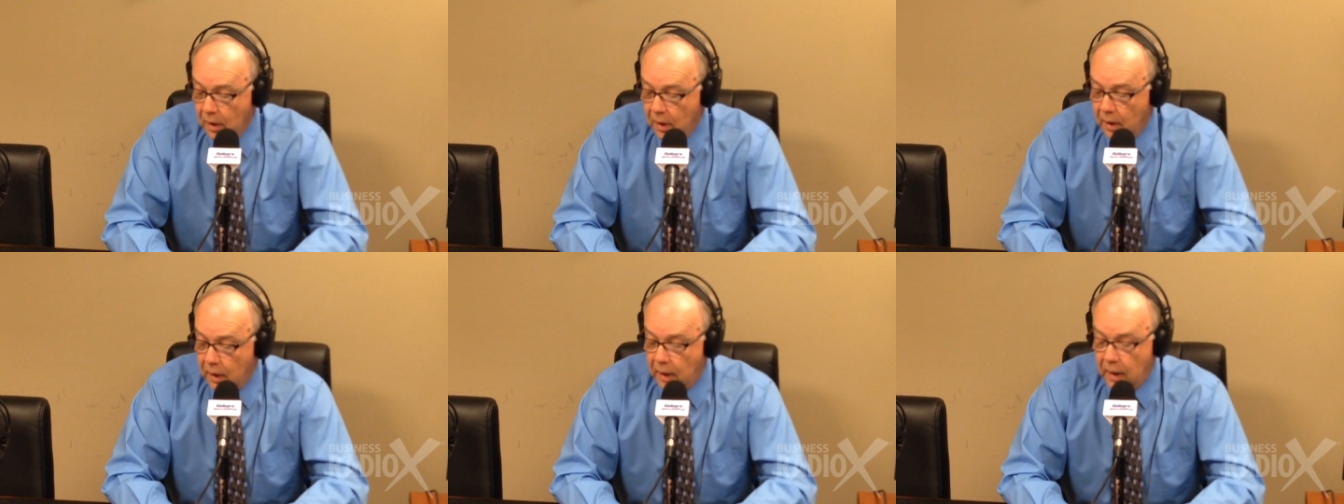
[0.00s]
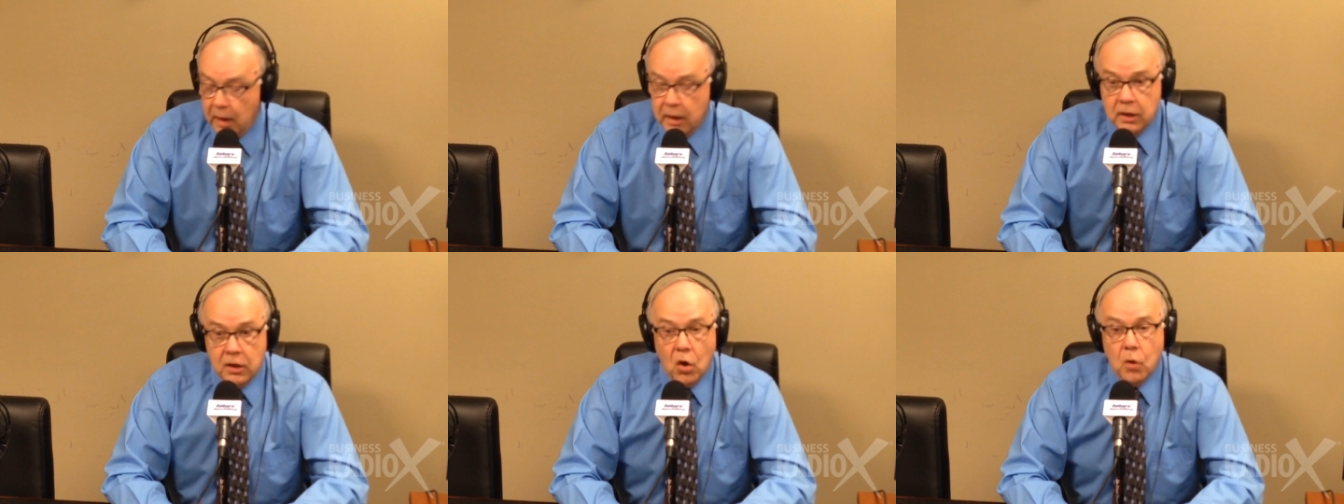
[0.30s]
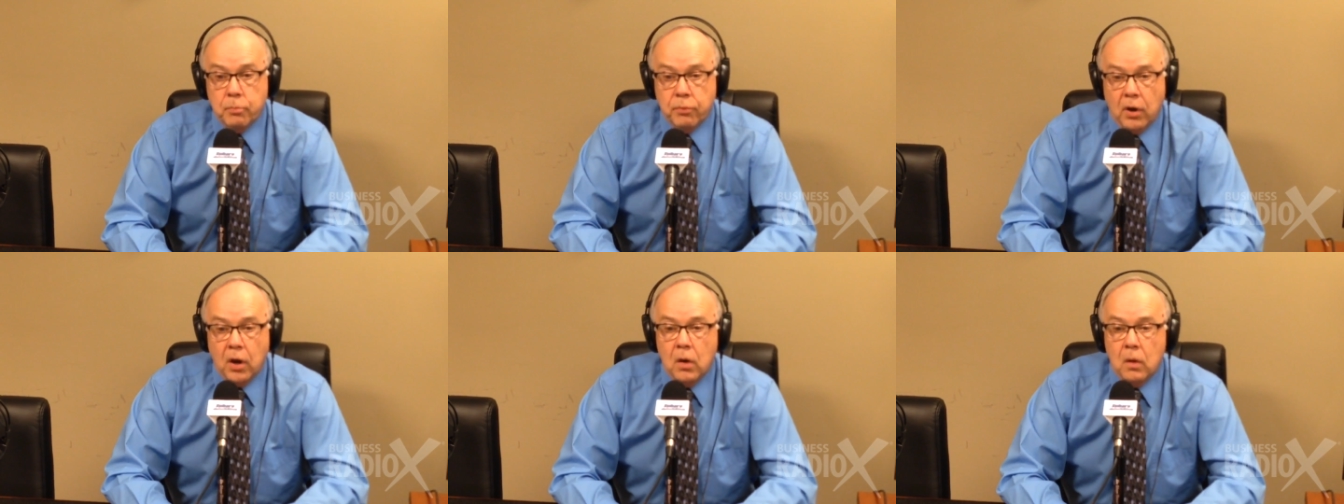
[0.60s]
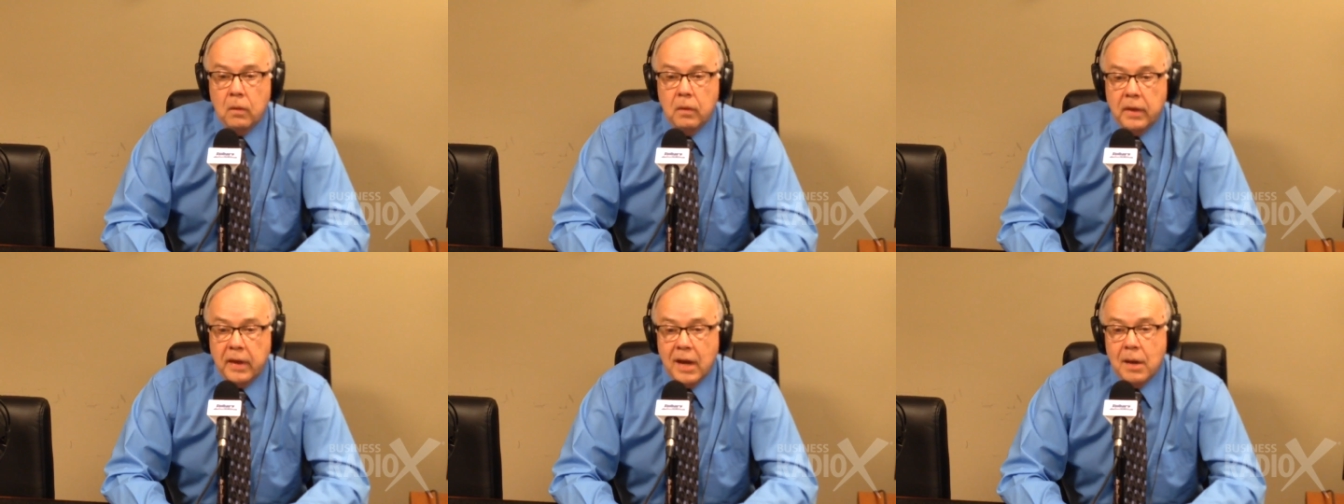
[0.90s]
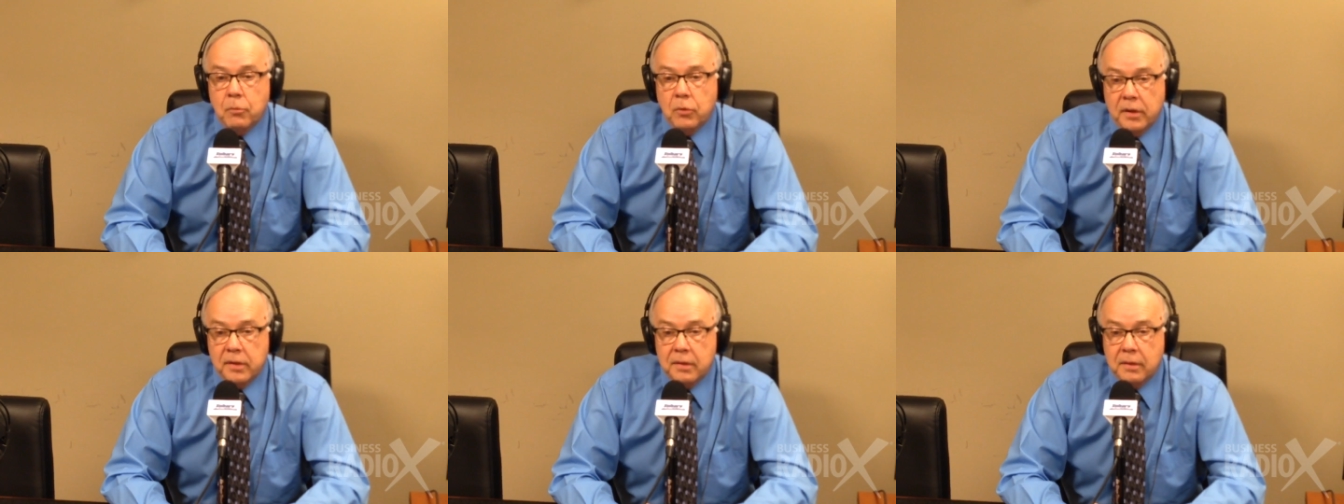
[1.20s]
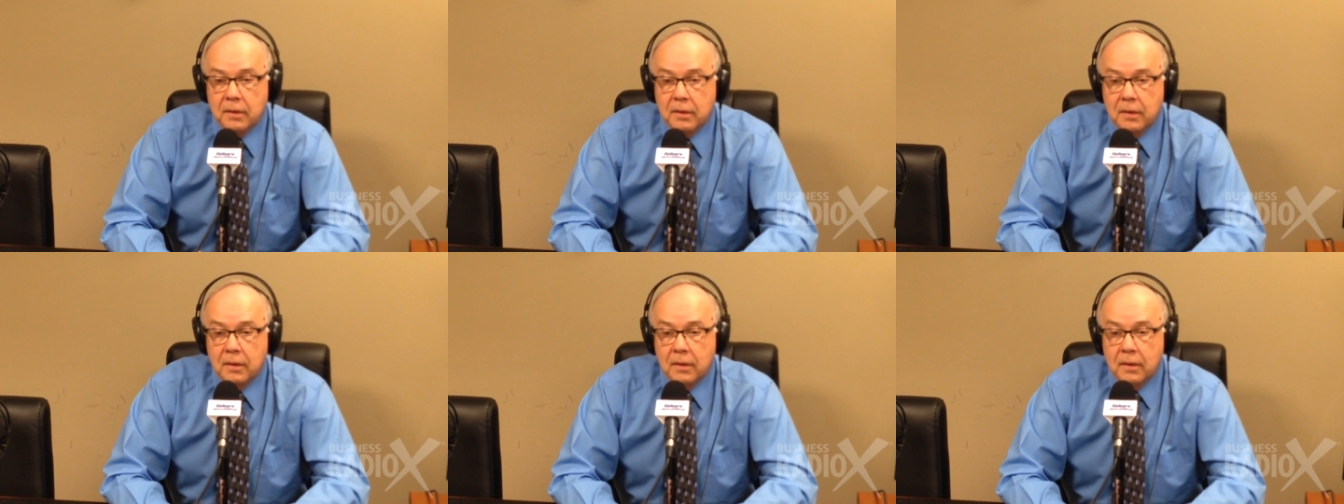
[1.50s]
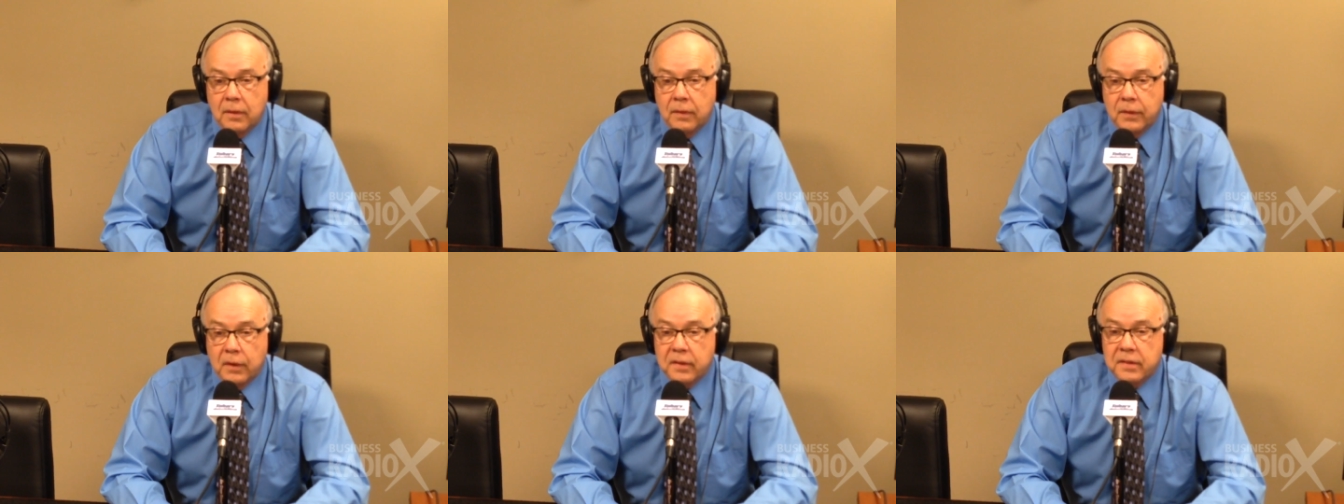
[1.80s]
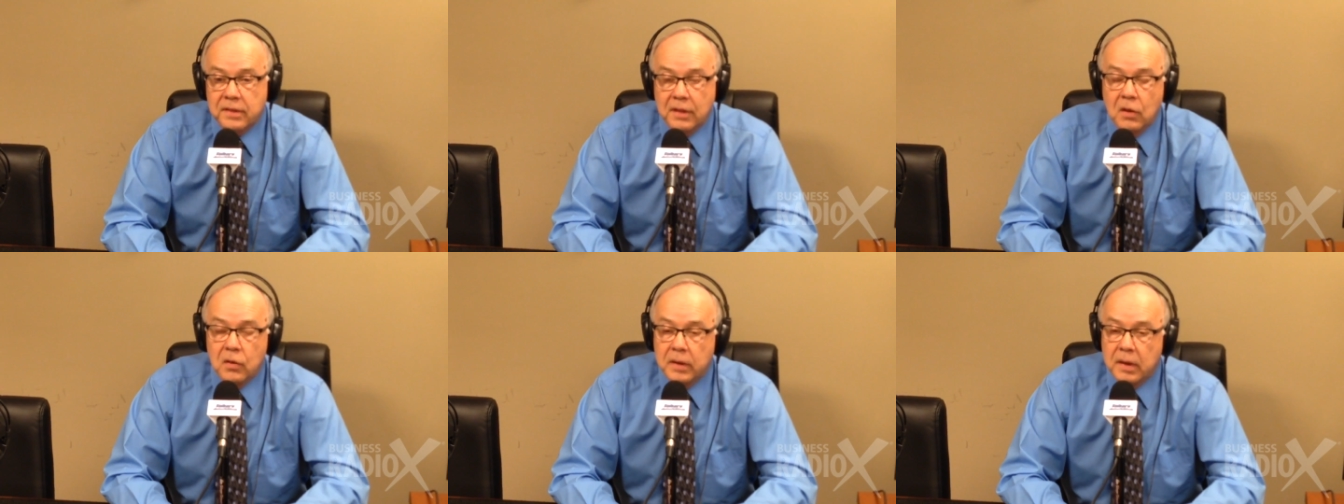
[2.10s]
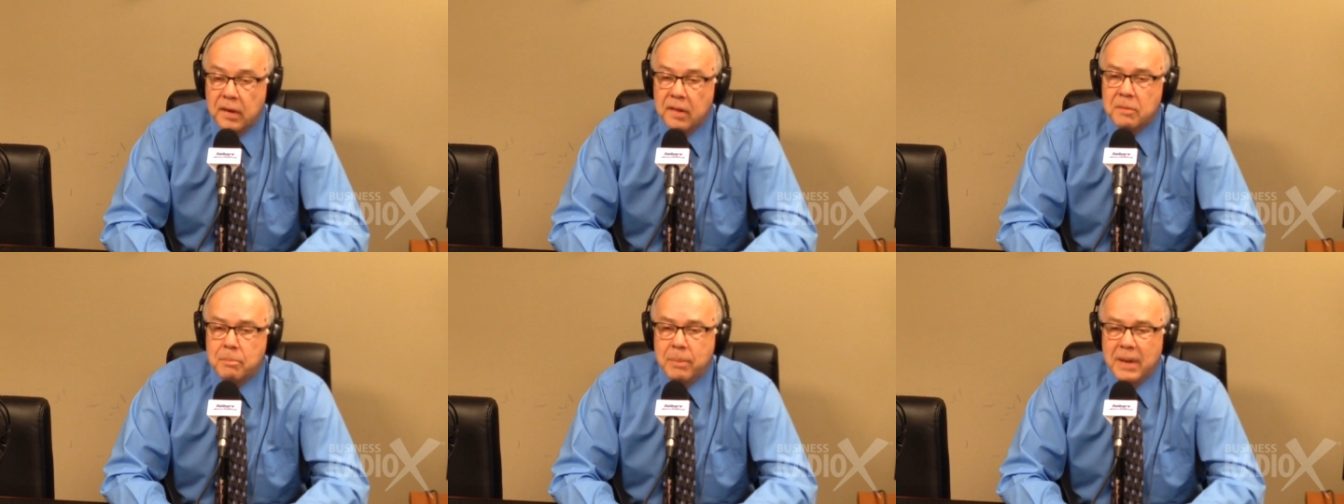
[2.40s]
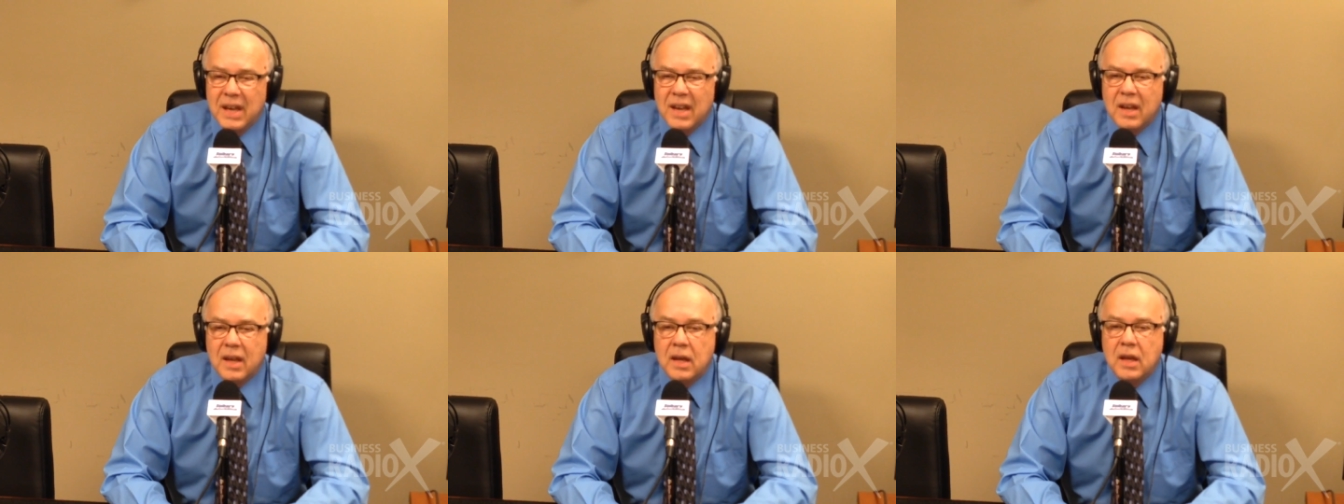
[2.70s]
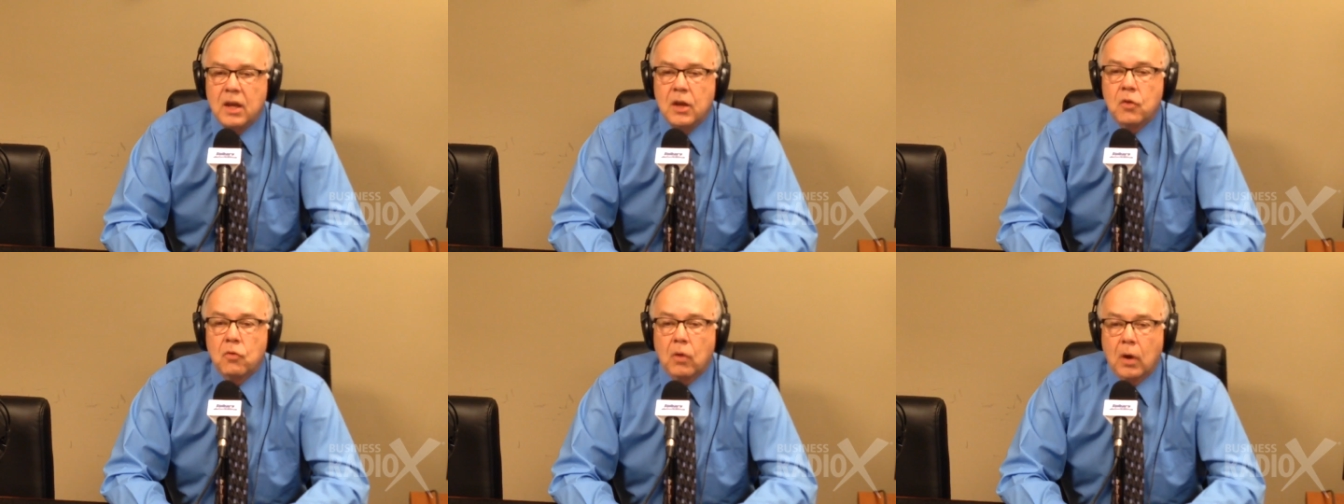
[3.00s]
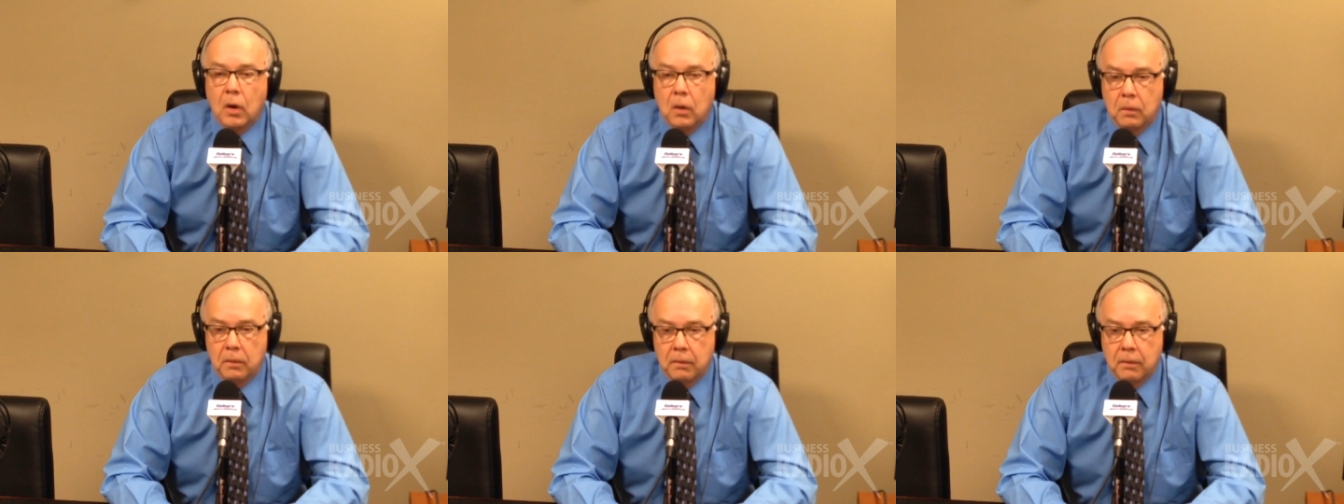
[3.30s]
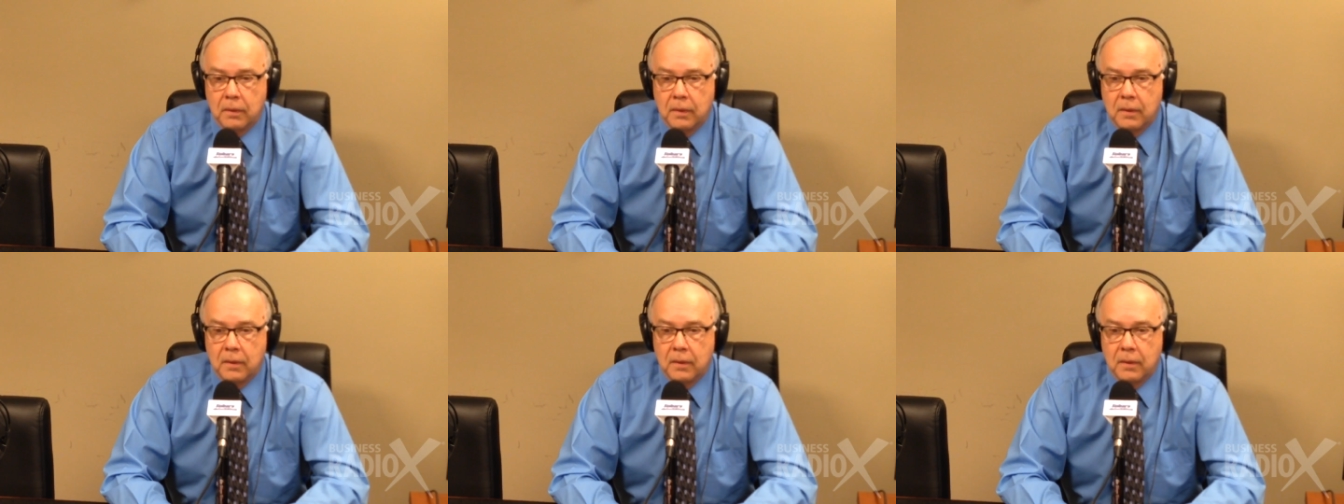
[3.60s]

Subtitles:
GoPro cameras, their slogan is, be a hero.